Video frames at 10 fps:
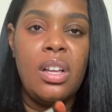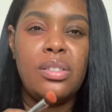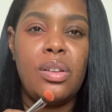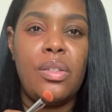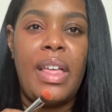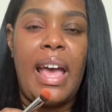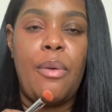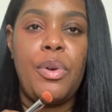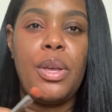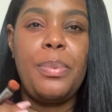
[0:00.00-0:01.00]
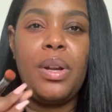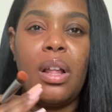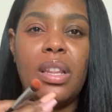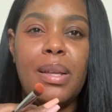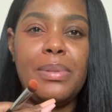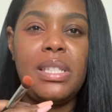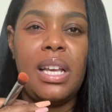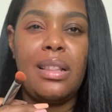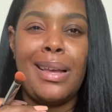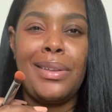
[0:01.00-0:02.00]
so that when you put on
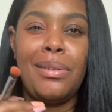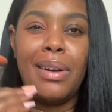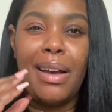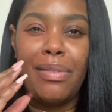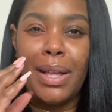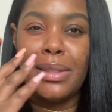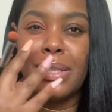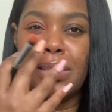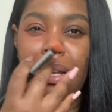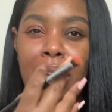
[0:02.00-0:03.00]
lipstick, like you don't have like this